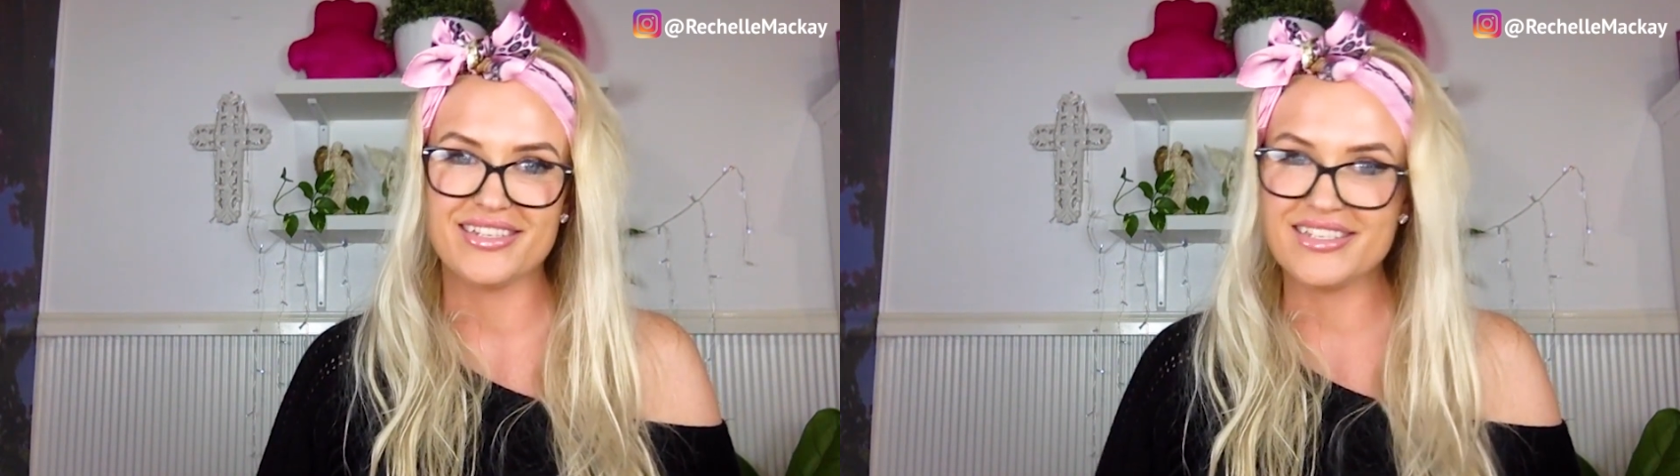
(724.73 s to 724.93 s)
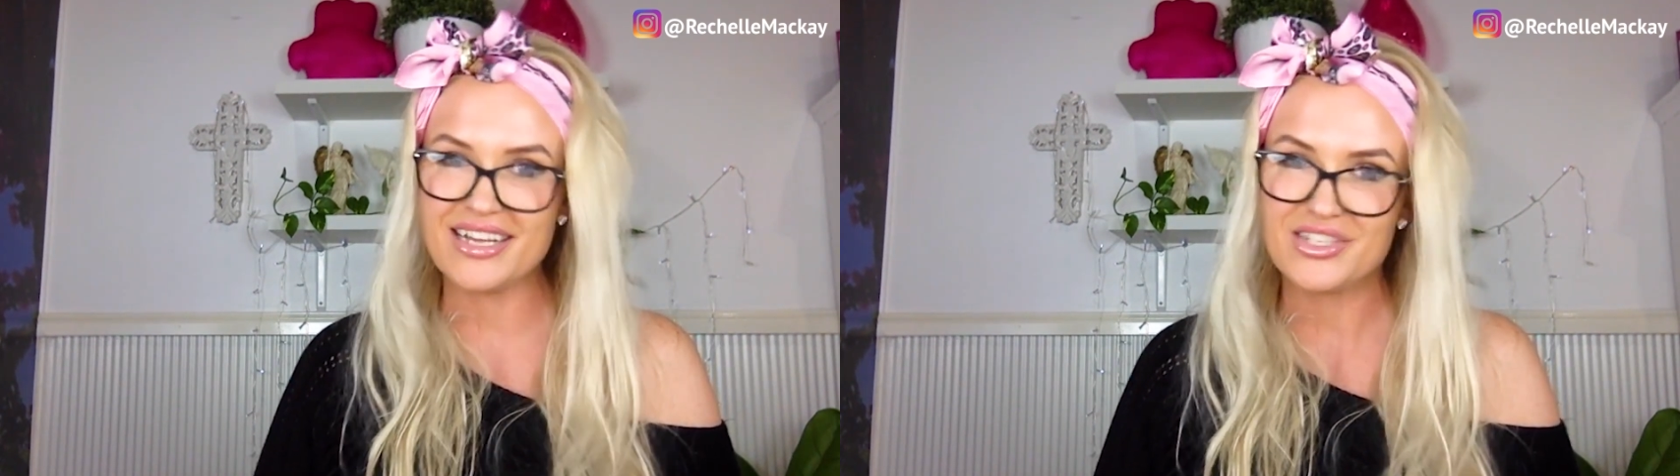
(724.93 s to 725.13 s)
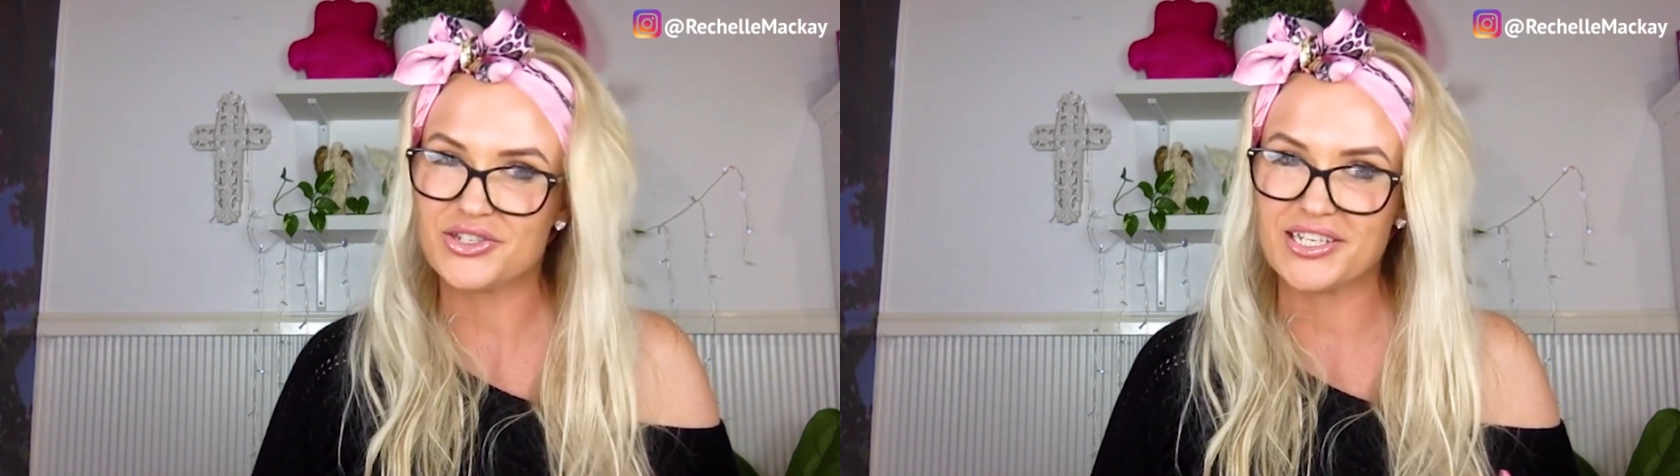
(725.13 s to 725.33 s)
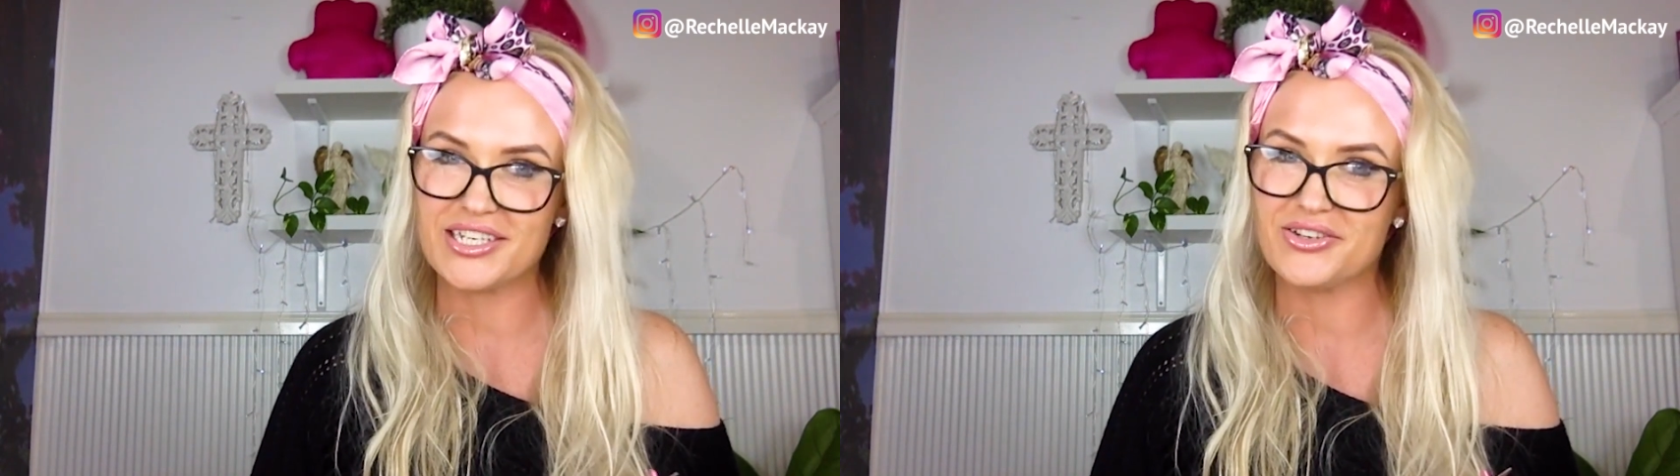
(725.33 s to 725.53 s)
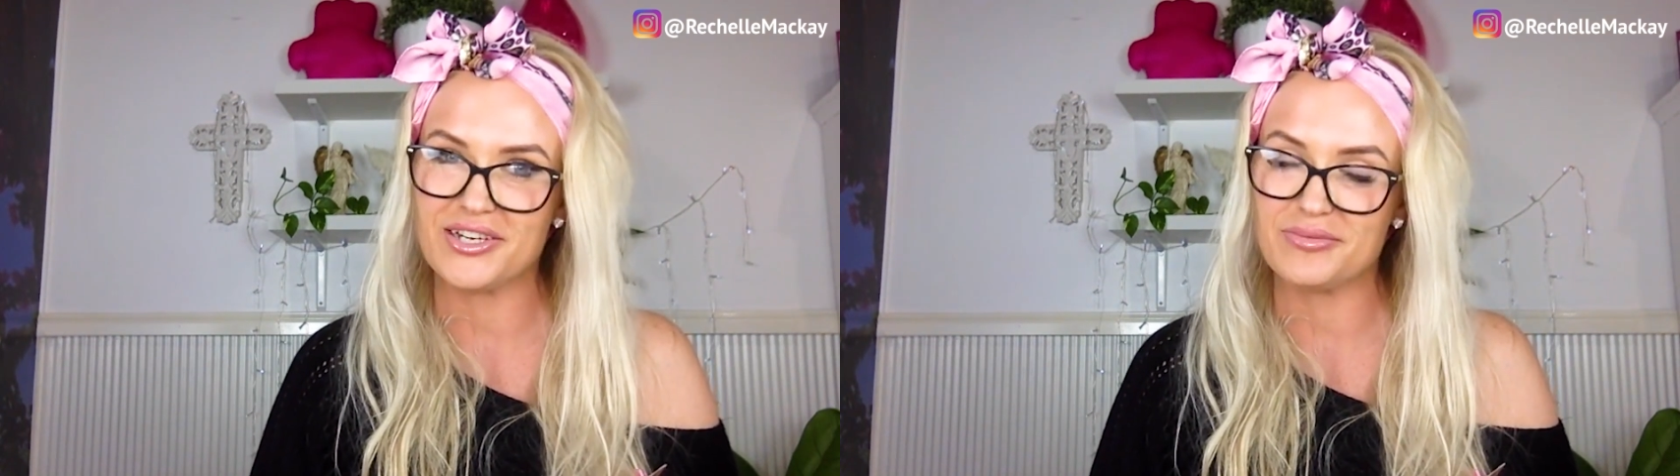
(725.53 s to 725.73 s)
Is that truly
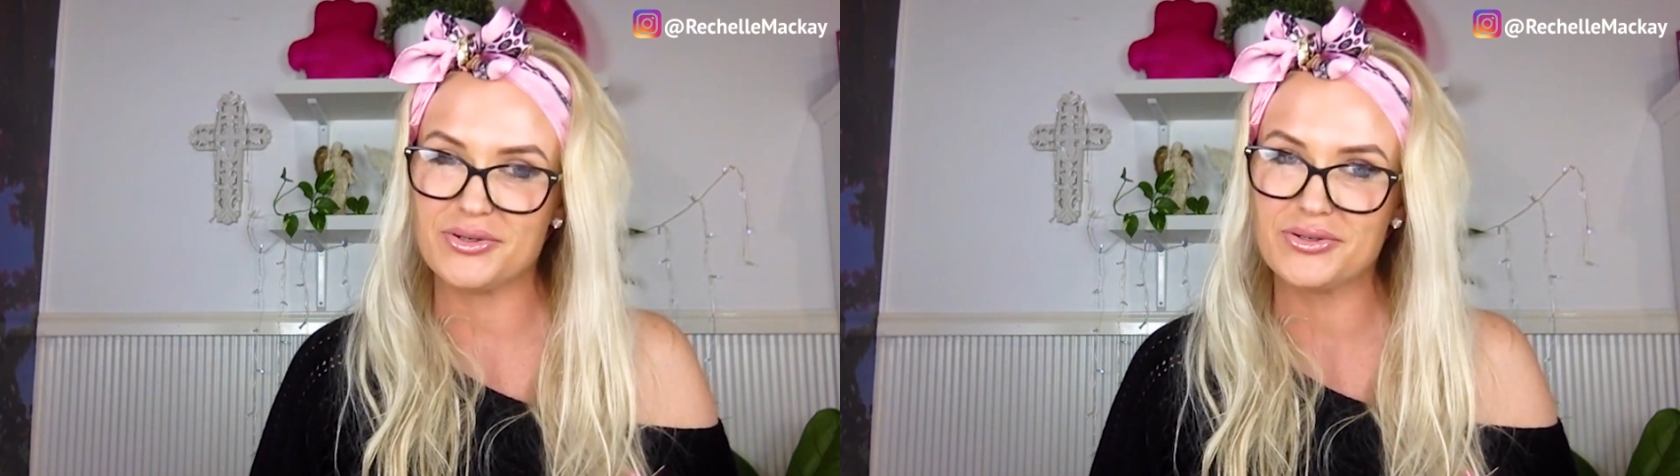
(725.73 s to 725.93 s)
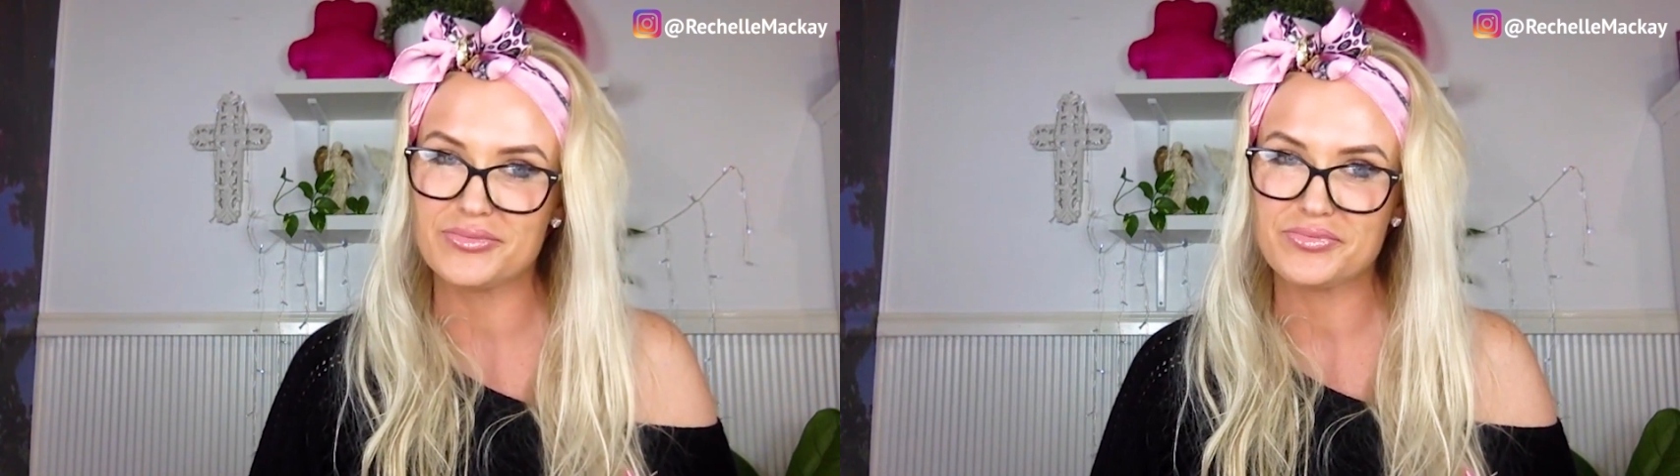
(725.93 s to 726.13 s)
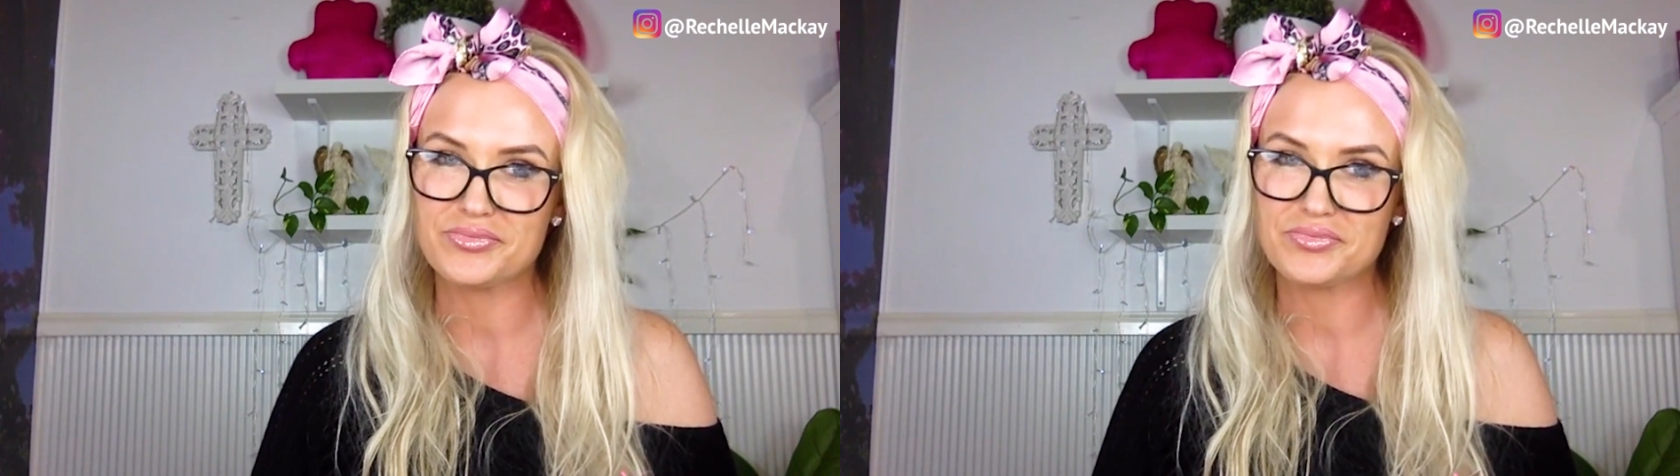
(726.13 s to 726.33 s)
incredible?